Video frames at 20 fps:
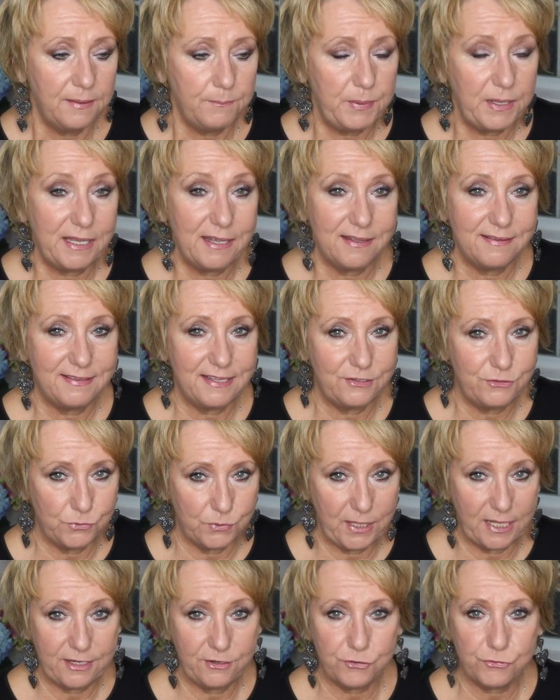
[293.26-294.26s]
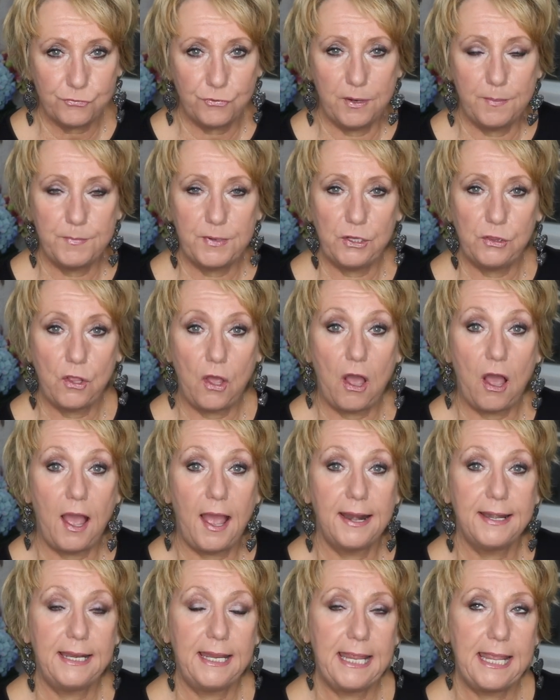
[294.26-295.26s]
because I do get it trimmed a
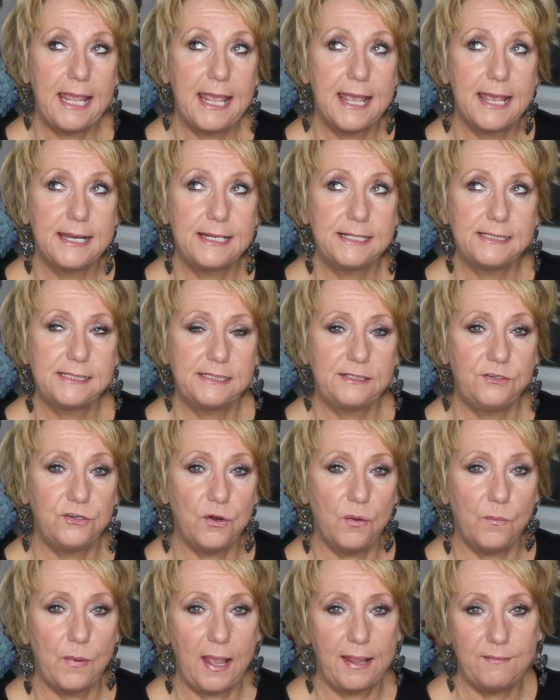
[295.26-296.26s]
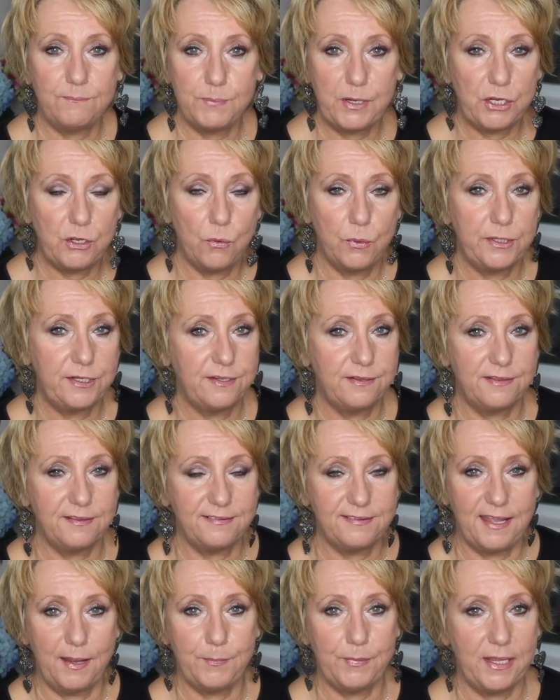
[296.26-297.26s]
lot and you know I've been going to the
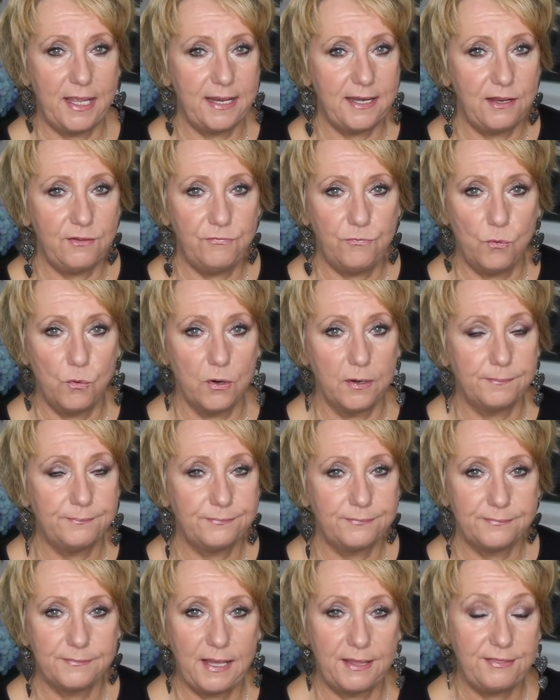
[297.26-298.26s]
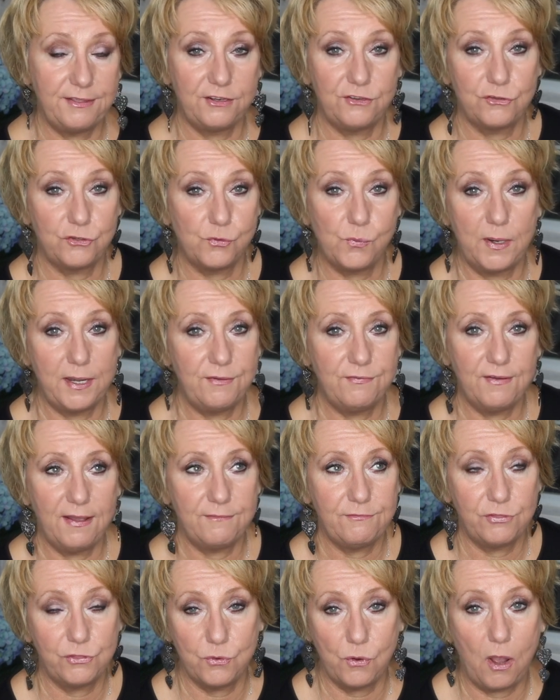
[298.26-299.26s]
same lady for I think
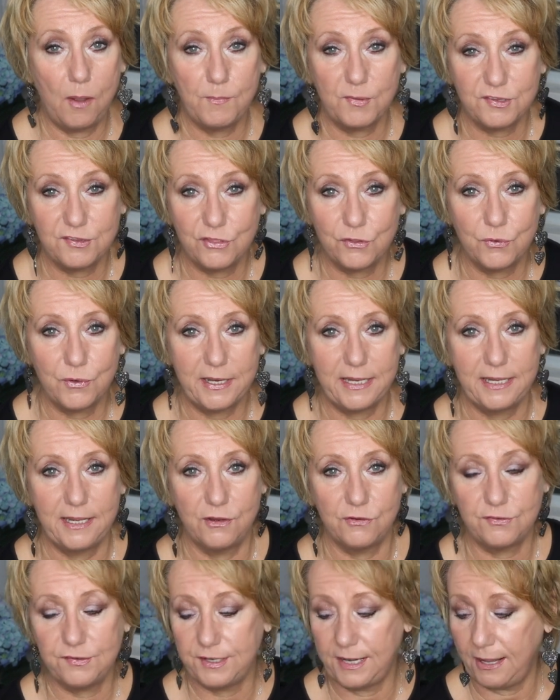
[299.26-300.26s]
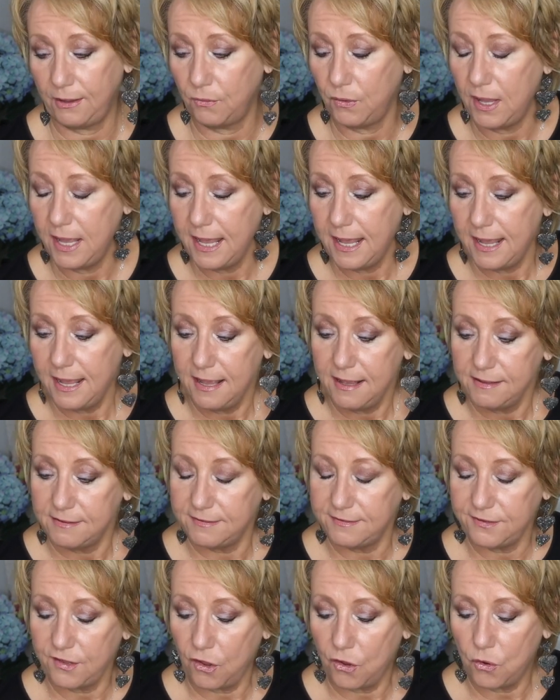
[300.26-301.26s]
25 almost 30 years now
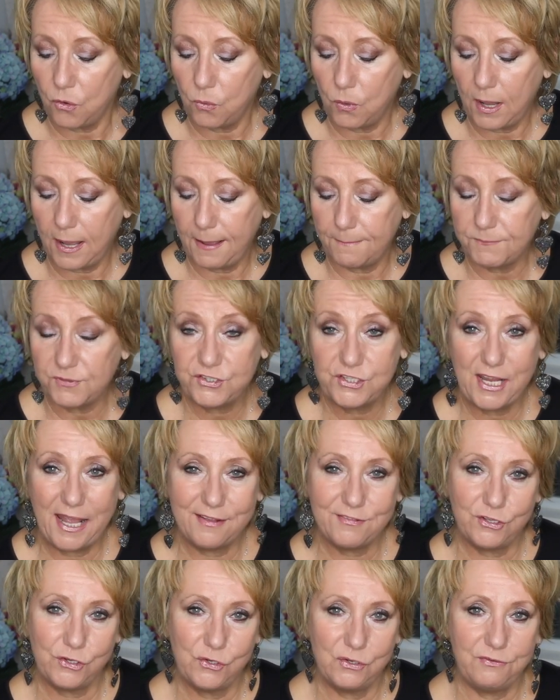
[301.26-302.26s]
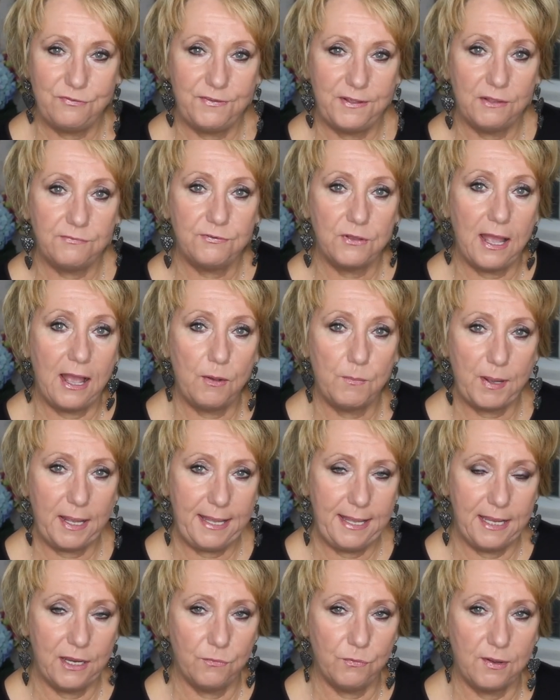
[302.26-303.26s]
so um, she has a good feel for how my
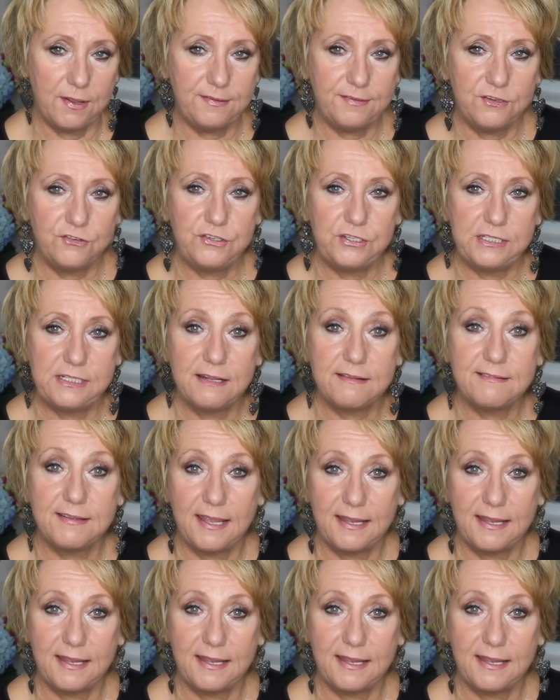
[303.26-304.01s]
hair is, and she did